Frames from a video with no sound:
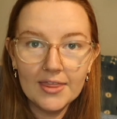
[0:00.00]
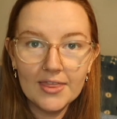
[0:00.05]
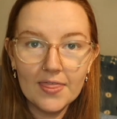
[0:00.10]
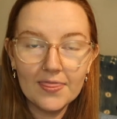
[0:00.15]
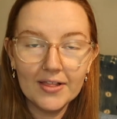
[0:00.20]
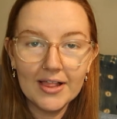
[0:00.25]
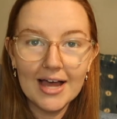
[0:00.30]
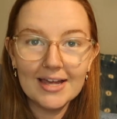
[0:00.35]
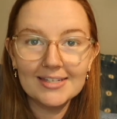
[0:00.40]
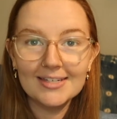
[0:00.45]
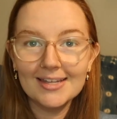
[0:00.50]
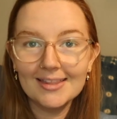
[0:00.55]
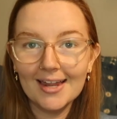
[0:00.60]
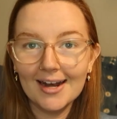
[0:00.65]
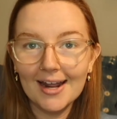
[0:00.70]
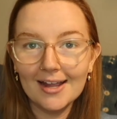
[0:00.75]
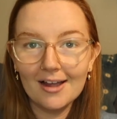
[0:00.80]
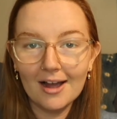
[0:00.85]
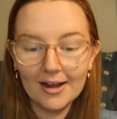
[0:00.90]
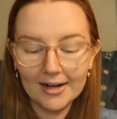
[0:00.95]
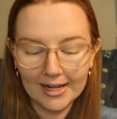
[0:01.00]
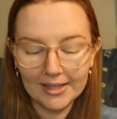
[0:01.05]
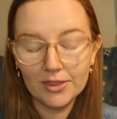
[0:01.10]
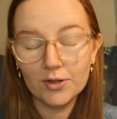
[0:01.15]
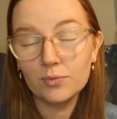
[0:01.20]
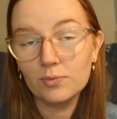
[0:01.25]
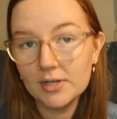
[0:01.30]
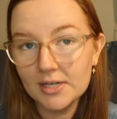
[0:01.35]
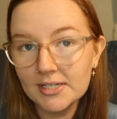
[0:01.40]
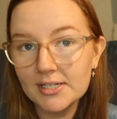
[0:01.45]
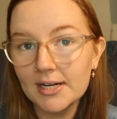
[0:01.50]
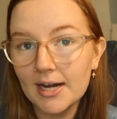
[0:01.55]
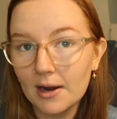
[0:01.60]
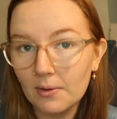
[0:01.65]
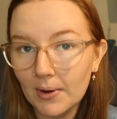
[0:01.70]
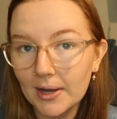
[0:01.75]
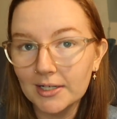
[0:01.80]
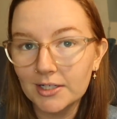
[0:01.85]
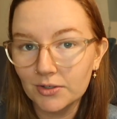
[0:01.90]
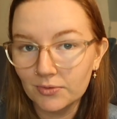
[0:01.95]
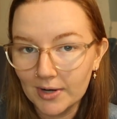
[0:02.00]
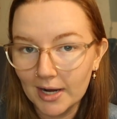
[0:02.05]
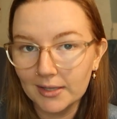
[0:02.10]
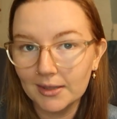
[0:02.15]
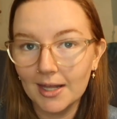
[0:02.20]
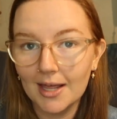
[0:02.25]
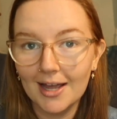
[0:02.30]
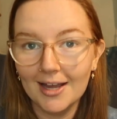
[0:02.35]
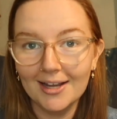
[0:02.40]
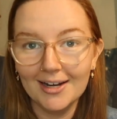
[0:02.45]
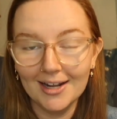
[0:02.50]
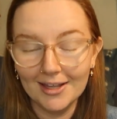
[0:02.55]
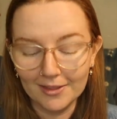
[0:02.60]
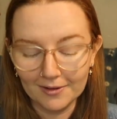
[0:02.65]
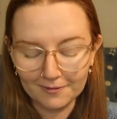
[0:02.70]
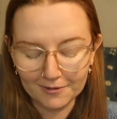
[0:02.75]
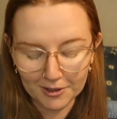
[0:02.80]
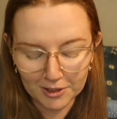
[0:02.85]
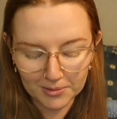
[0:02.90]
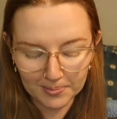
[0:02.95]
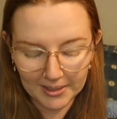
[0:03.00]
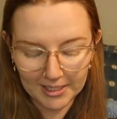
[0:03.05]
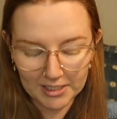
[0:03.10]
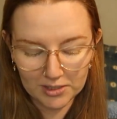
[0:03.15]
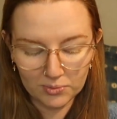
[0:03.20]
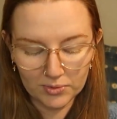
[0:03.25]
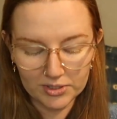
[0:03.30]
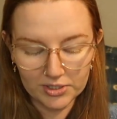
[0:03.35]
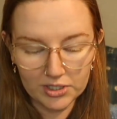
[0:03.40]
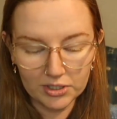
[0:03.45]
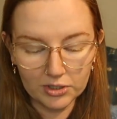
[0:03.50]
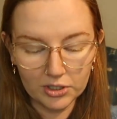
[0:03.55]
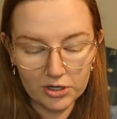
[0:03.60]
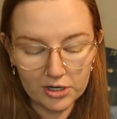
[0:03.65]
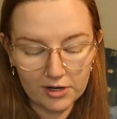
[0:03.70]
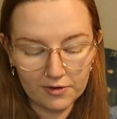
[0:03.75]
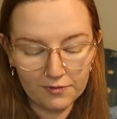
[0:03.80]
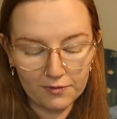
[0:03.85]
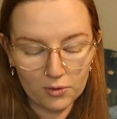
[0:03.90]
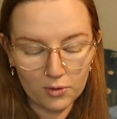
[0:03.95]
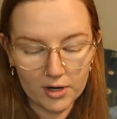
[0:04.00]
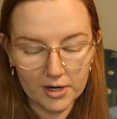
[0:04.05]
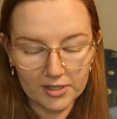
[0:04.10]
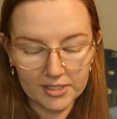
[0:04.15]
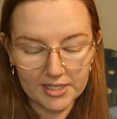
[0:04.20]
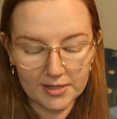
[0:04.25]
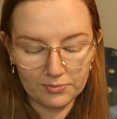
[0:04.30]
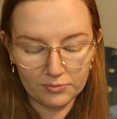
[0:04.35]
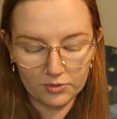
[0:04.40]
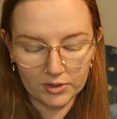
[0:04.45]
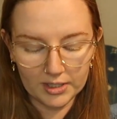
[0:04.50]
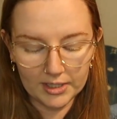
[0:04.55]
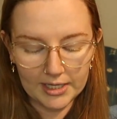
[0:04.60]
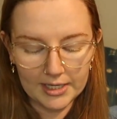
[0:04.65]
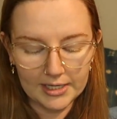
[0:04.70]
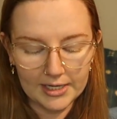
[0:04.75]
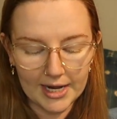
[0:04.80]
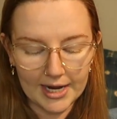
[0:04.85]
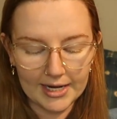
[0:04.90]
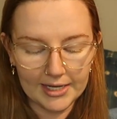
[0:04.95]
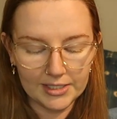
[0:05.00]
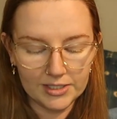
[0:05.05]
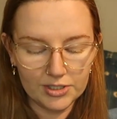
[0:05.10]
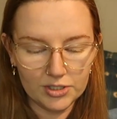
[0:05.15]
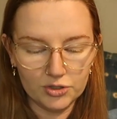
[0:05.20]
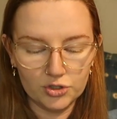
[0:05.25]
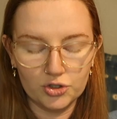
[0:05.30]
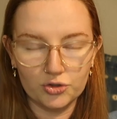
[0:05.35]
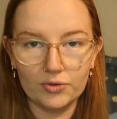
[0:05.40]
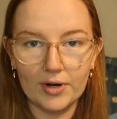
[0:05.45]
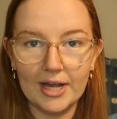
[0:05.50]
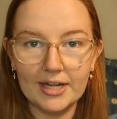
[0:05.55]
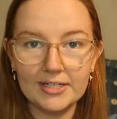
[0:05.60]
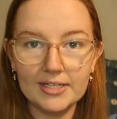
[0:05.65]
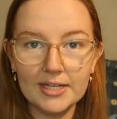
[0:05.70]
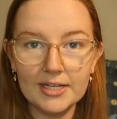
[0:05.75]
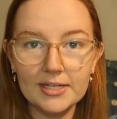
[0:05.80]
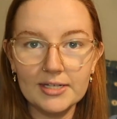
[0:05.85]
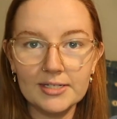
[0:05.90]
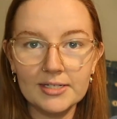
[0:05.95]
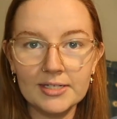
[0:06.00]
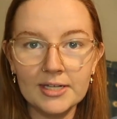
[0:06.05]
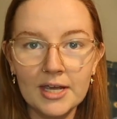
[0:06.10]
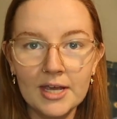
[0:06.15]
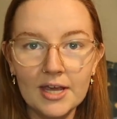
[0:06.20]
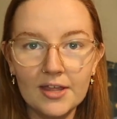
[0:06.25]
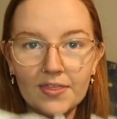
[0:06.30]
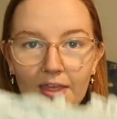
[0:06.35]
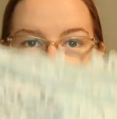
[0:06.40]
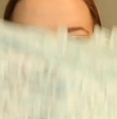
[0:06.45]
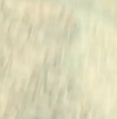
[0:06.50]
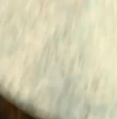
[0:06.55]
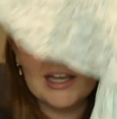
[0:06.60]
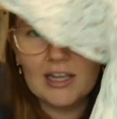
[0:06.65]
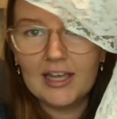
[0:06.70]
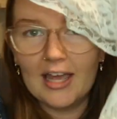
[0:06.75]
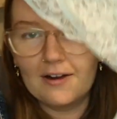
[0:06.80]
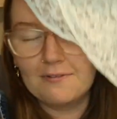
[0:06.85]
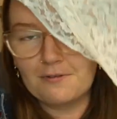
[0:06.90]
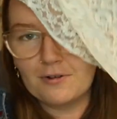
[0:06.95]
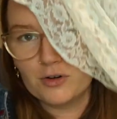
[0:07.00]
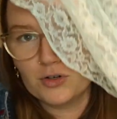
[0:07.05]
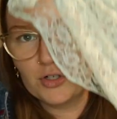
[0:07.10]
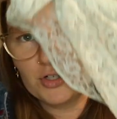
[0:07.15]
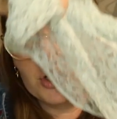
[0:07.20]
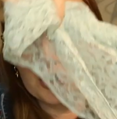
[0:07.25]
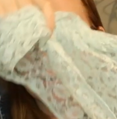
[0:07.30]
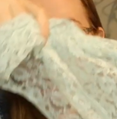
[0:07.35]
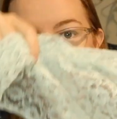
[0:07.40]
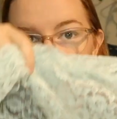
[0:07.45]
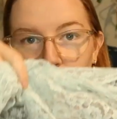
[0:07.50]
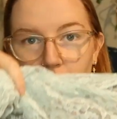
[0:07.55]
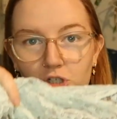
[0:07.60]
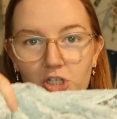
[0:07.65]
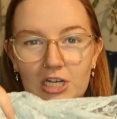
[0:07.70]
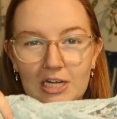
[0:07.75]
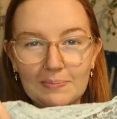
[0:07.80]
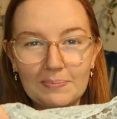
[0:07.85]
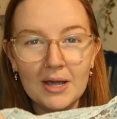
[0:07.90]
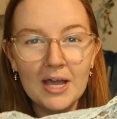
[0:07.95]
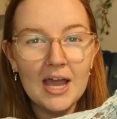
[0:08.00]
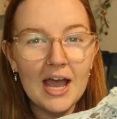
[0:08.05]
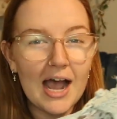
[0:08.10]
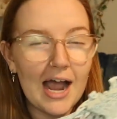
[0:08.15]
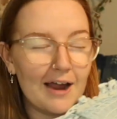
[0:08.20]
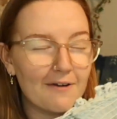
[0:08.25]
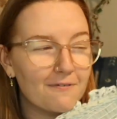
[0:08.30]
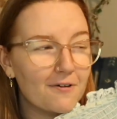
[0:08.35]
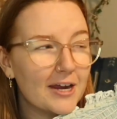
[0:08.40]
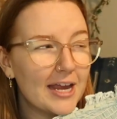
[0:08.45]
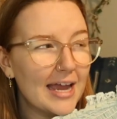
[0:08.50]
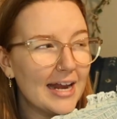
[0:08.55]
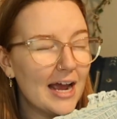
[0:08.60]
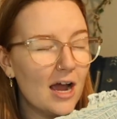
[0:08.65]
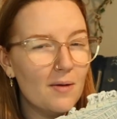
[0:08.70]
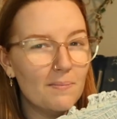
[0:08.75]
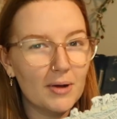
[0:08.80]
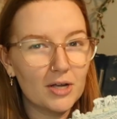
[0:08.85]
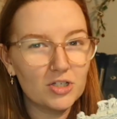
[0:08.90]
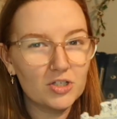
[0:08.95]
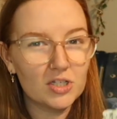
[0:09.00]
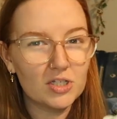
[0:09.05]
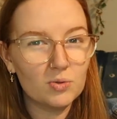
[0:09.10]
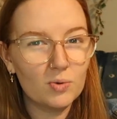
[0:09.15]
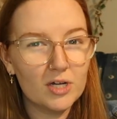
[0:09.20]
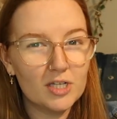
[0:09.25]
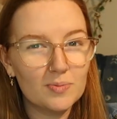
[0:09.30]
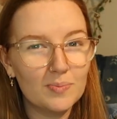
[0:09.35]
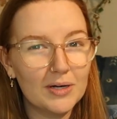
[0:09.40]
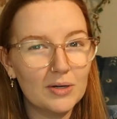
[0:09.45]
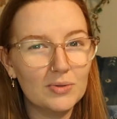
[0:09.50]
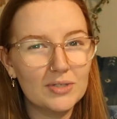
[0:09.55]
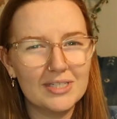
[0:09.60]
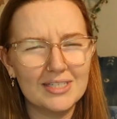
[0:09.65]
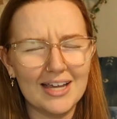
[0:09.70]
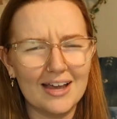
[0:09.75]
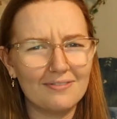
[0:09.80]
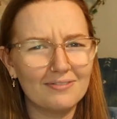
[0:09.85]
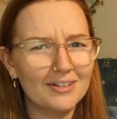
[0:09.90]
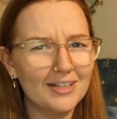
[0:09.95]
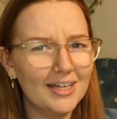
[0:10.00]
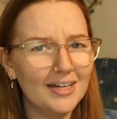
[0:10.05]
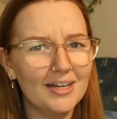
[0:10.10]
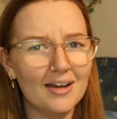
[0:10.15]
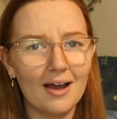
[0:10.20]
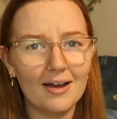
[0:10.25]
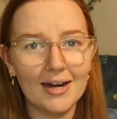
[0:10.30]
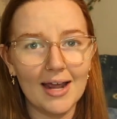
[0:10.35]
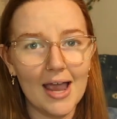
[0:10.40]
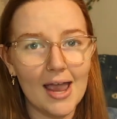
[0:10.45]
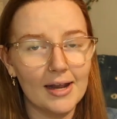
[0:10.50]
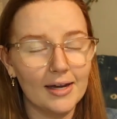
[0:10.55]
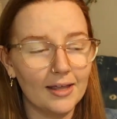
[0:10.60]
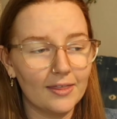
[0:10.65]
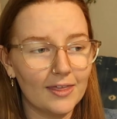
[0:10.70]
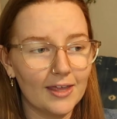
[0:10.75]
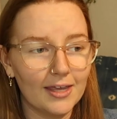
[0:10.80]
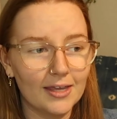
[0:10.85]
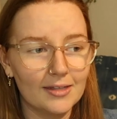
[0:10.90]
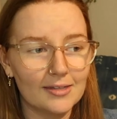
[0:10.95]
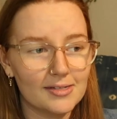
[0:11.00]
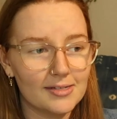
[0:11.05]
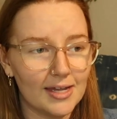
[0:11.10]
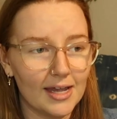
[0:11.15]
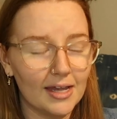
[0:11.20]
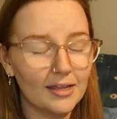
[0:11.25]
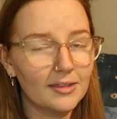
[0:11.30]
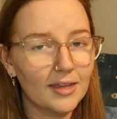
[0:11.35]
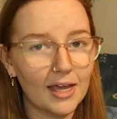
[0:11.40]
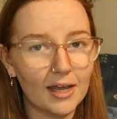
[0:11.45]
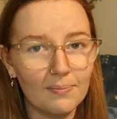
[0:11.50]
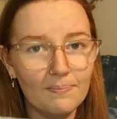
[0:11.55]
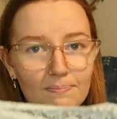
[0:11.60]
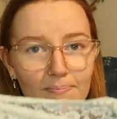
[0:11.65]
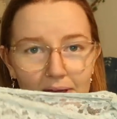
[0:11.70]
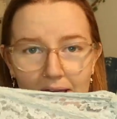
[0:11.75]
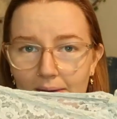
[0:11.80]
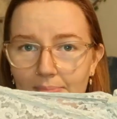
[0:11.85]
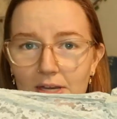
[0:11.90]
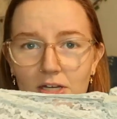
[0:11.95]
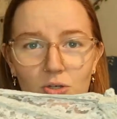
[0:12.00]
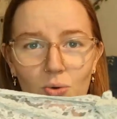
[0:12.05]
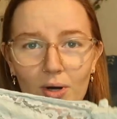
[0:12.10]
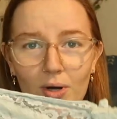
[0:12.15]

And then the last thing that I got and the reason I went to Red Light in the first place was to look for some really nice dresses that I could get for super cheap. I forget how much this was, but it was definitely not anything insane, like maybe